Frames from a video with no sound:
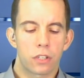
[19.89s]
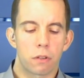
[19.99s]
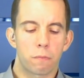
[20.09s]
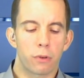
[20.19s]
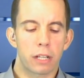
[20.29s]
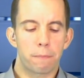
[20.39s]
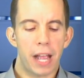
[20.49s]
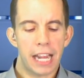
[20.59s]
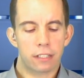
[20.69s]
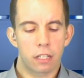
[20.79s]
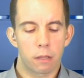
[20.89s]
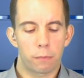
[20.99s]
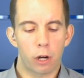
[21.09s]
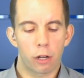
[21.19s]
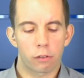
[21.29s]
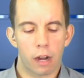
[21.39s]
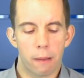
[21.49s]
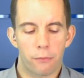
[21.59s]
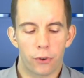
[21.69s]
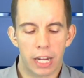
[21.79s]
to bring back to the
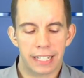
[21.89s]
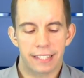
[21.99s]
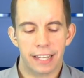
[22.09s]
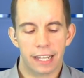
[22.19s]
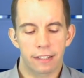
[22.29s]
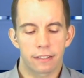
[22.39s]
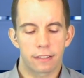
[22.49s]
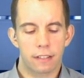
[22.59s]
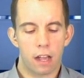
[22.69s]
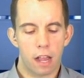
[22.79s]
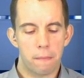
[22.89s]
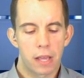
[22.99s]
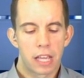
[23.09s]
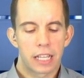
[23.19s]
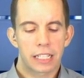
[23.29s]
program for a second time.